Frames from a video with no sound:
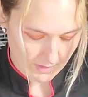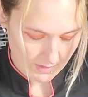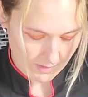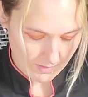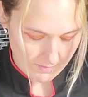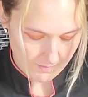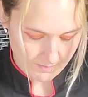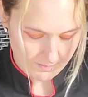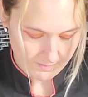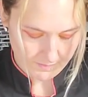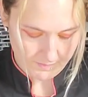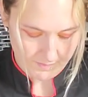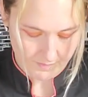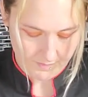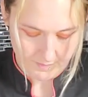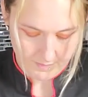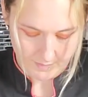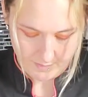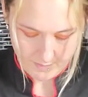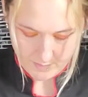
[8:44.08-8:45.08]
up,
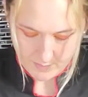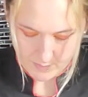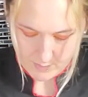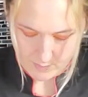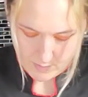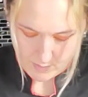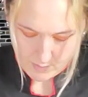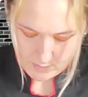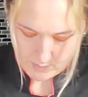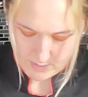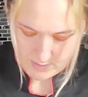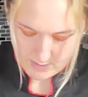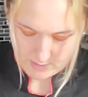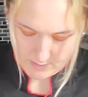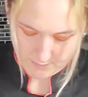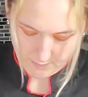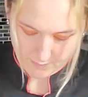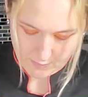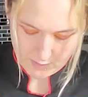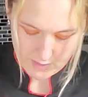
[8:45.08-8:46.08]
throw it in the
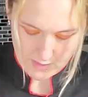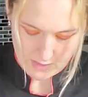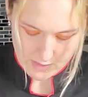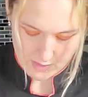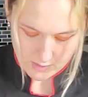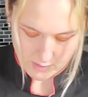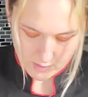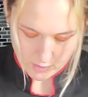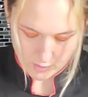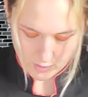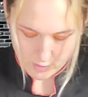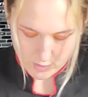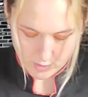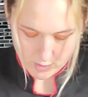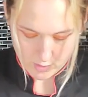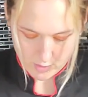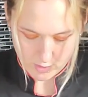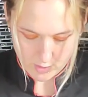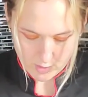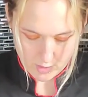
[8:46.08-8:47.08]

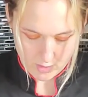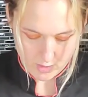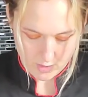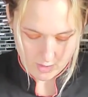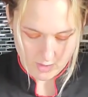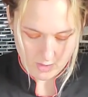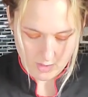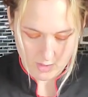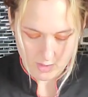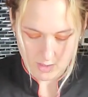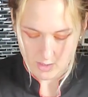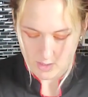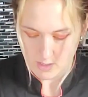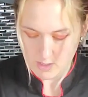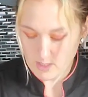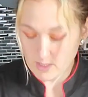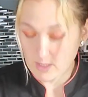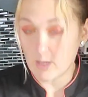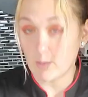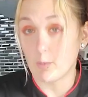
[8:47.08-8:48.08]
freezer,
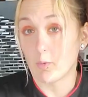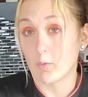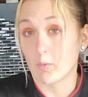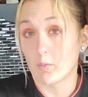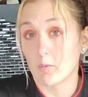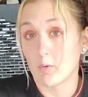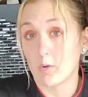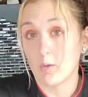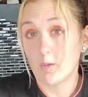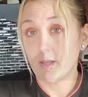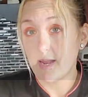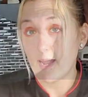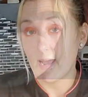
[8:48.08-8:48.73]
then we'll roll it